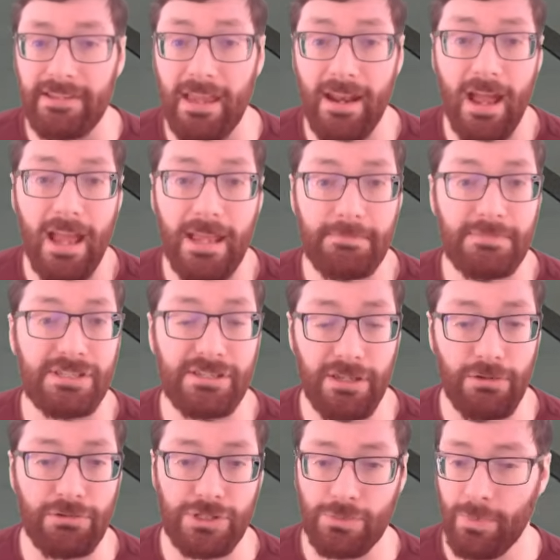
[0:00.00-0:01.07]
and I am
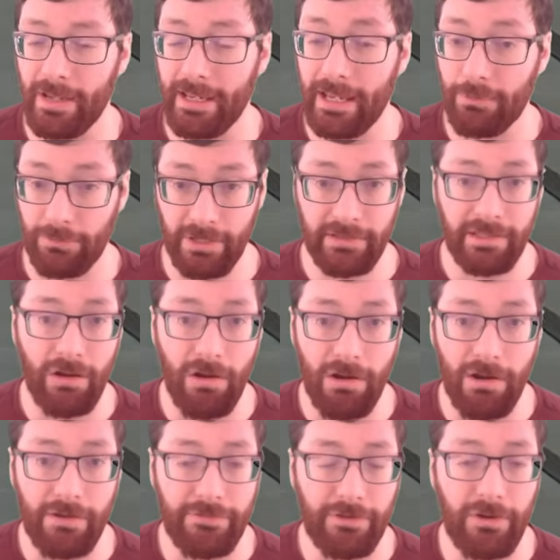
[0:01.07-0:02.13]
still swinging really
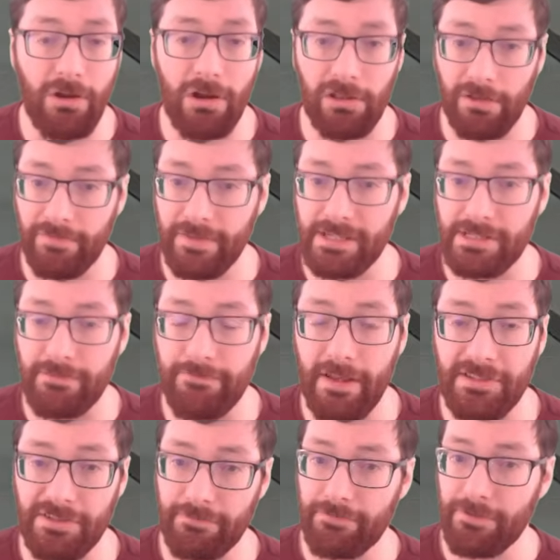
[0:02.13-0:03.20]
hard for all of these
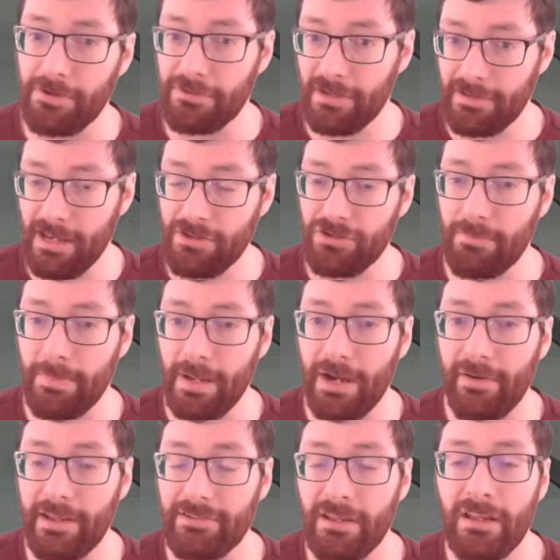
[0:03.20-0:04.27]
defensive first intention
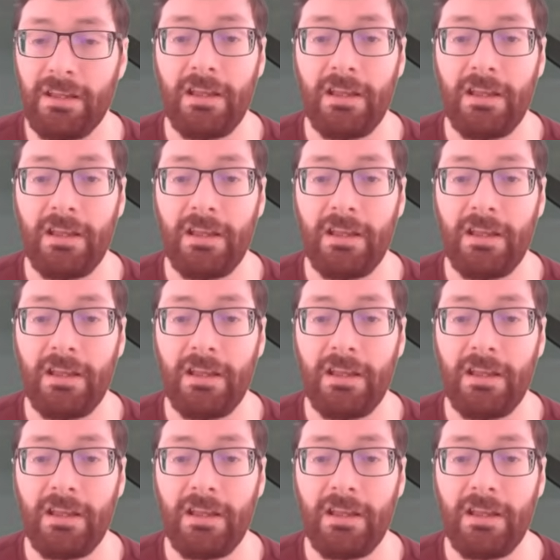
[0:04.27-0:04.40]
parries.